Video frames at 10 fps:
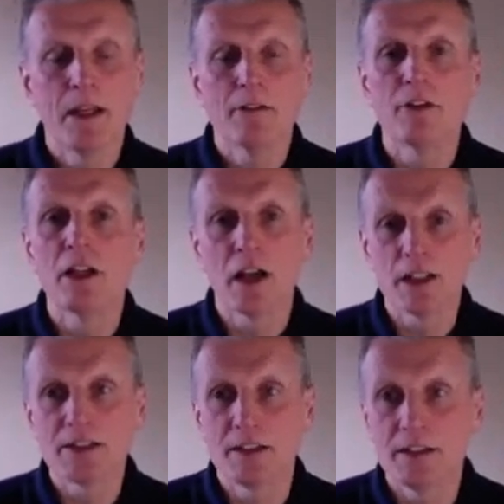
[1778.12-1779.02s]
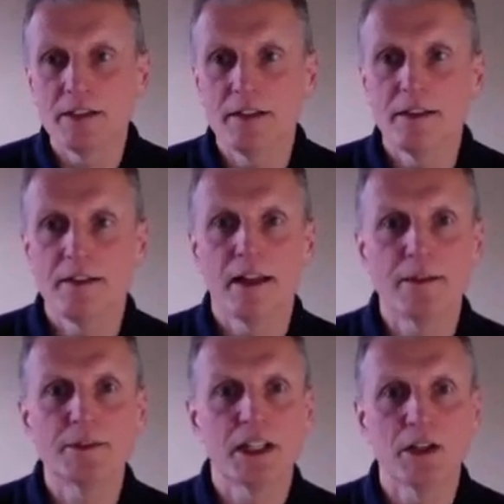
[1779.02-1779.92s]
realize that they
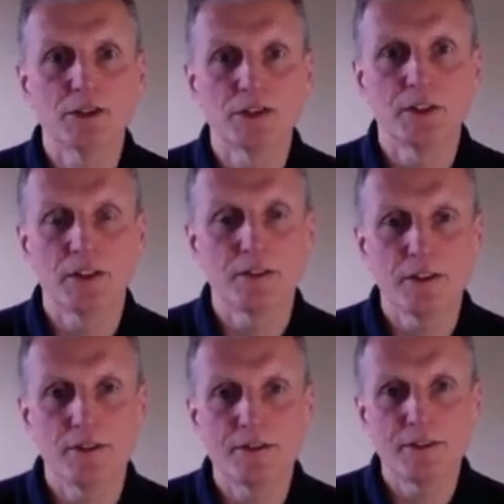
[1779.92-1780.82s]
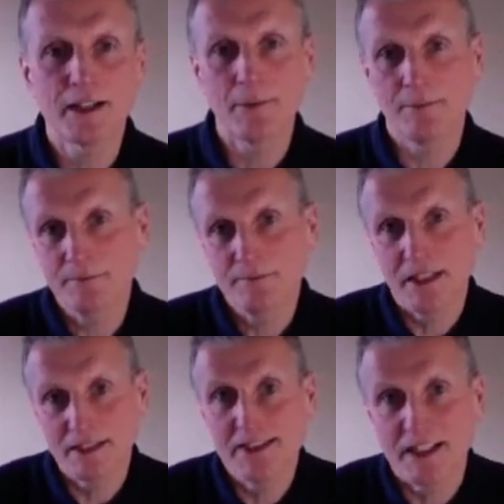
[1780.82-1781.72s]
themselves have come
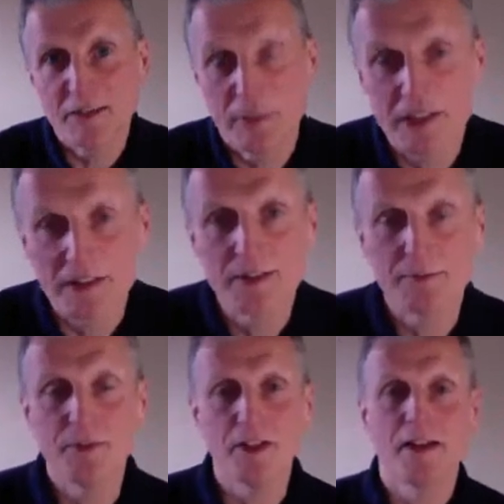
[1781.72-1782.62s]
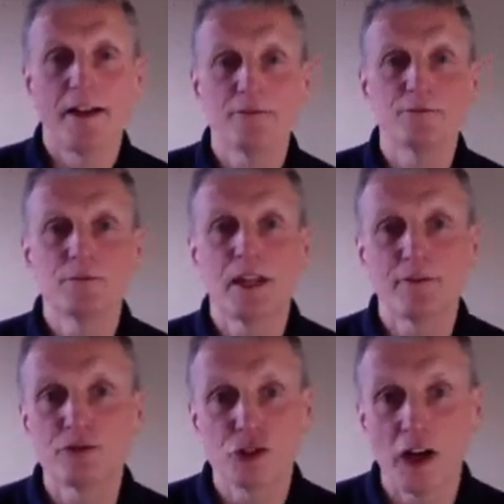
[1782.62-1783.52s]
unstuck because, you know, they
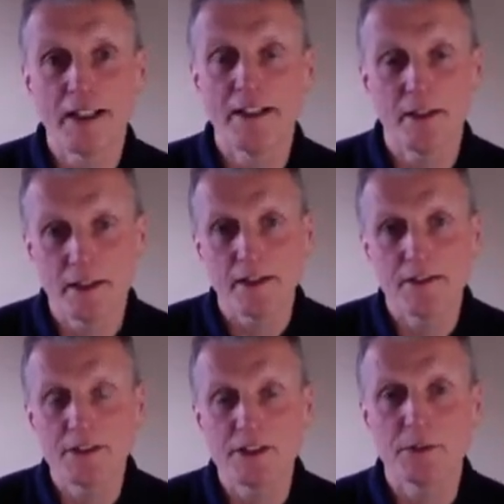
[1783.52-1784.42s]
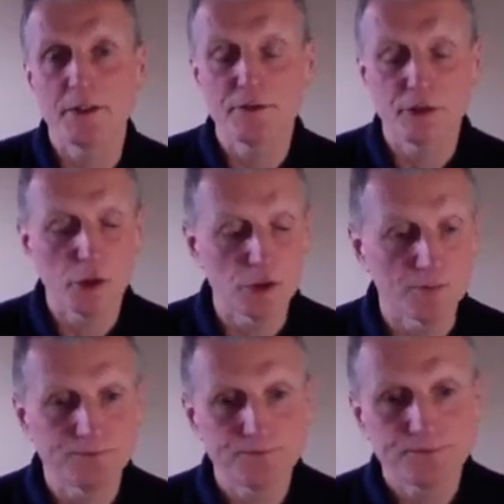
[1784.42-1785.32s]
haven't tried anything. They've just been
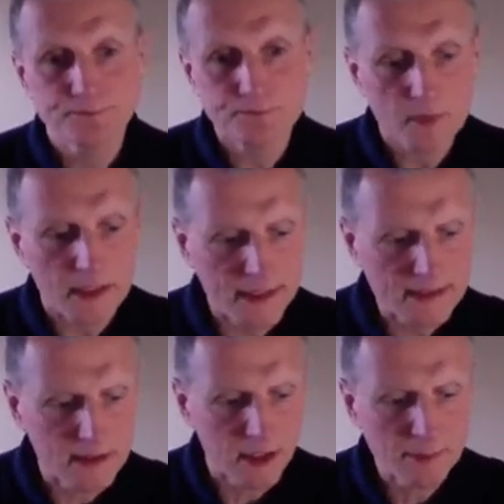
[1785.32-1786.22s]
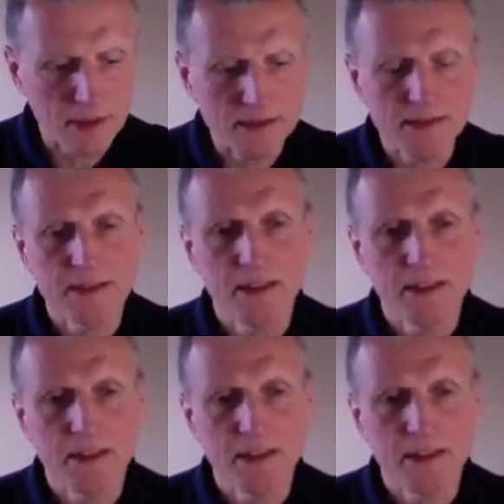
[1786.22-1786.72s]
frozen. Next slide, please.